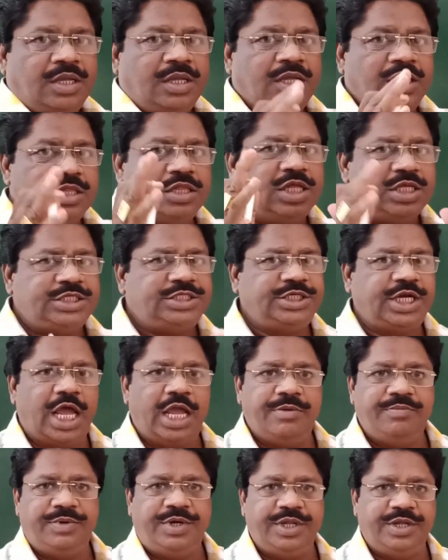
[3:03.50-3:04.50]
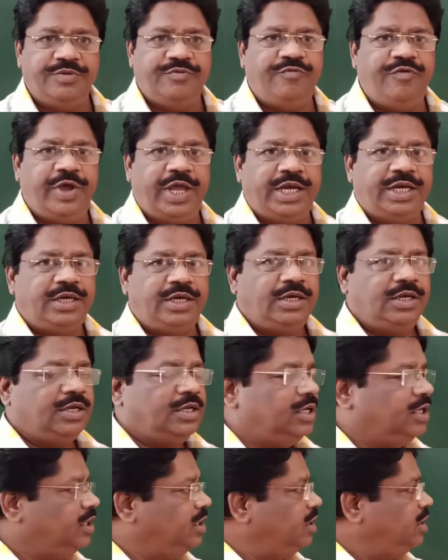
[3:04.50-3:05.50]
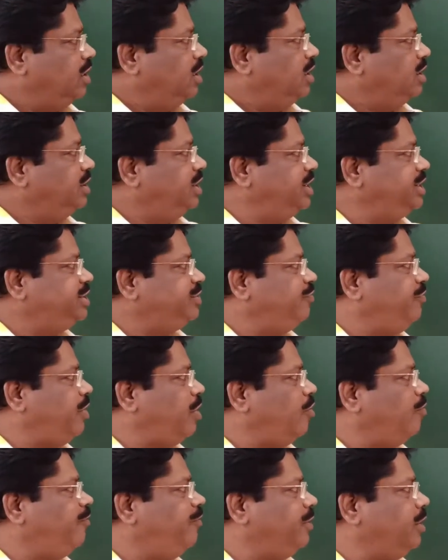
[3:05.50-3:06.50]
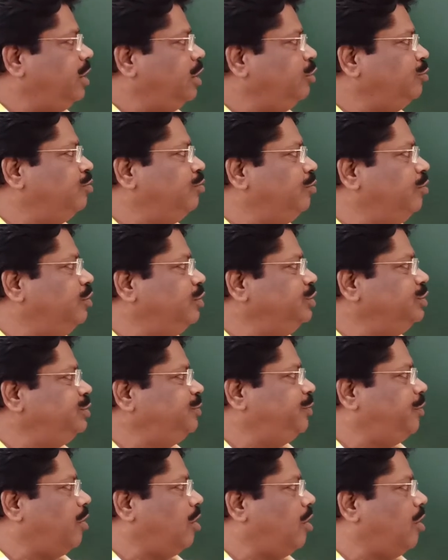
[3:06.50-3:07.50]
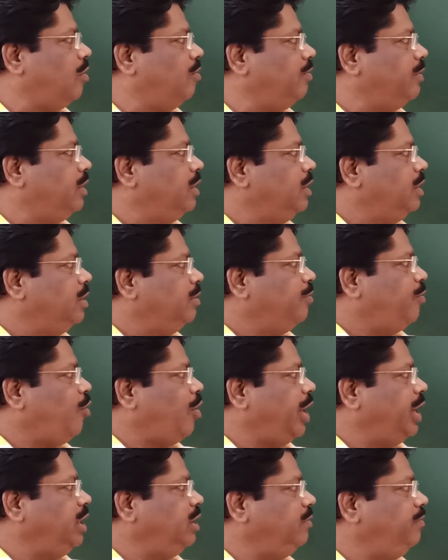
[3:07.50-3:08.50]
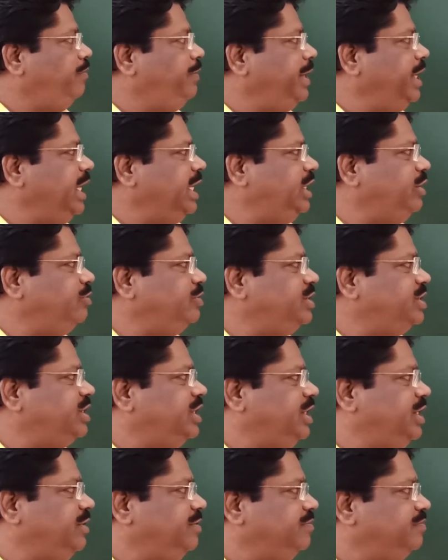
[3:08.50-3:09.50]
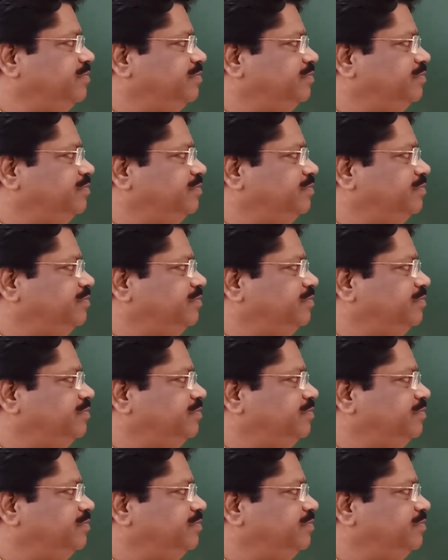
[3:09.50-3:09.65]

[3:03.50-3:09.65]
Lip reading: In this time t, when this wavefront moves from point B to C,